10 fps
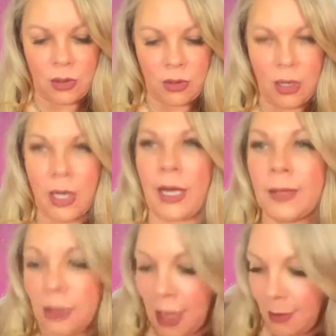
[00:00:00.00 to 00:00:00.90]

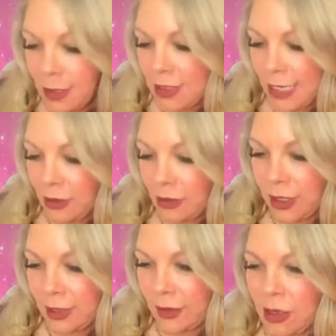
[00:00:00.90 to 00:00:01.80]
So I'm going to take a
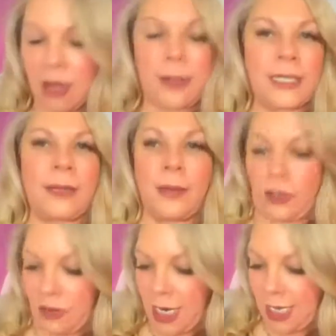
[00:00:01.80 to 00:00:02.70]
look at the comments. I'm going
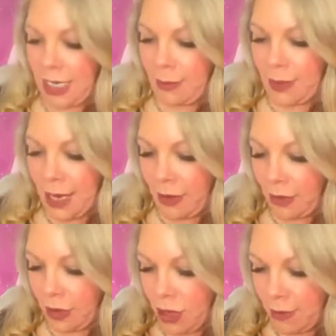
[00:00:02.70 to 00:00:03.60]
to try to keep an eye on
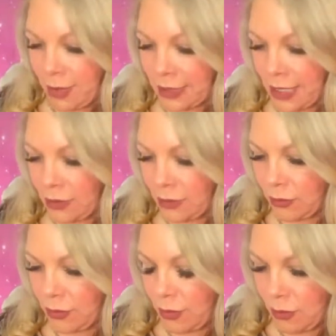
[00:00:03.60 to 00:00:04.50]
the comments. I
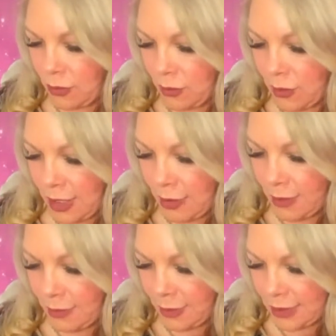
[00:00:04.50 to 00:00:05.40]
don't think I'll
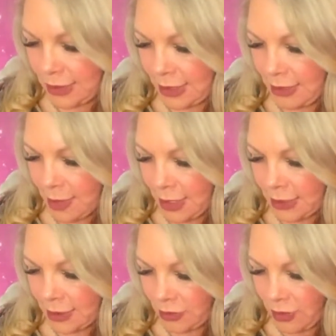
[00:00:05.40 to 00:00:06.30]
be able to see them on
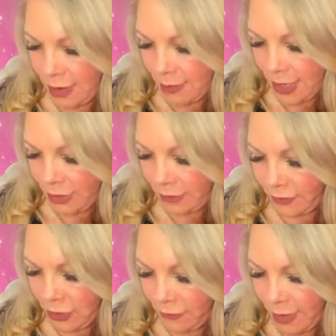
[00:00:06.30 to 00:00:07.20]
Instagram. I don't
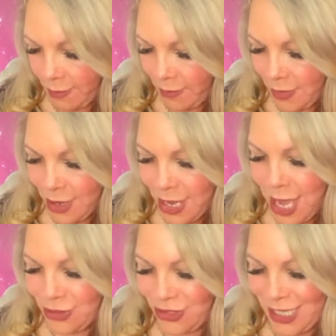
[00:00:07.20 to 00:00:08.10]
even know if I'm
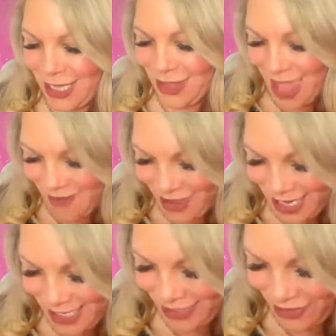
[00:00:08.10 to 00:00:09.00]
actually live on
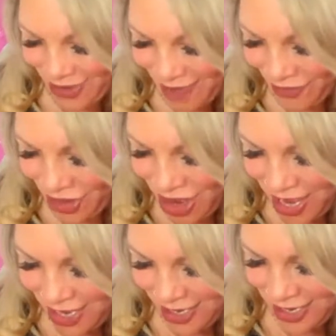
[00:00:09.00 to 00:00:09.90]
Instagram or
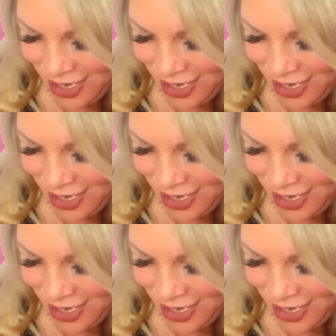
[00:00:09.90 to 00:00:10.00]
not.